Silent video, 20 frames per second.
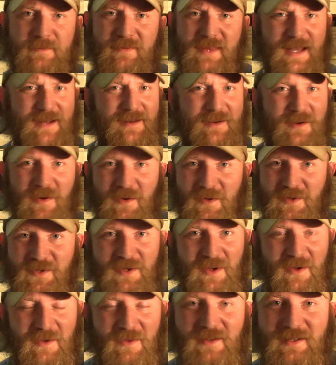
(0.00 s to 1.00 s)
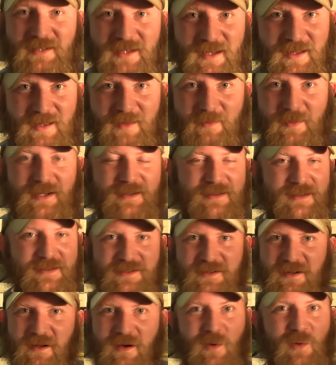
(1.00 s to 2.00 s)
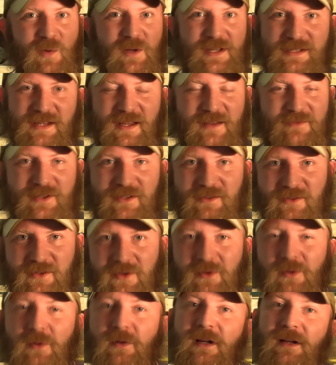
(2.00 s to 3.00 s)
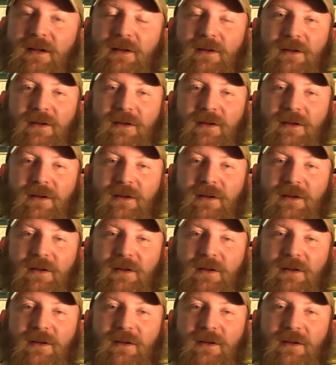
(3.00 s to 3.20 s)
that occurs all the time. And it doesn't always have to do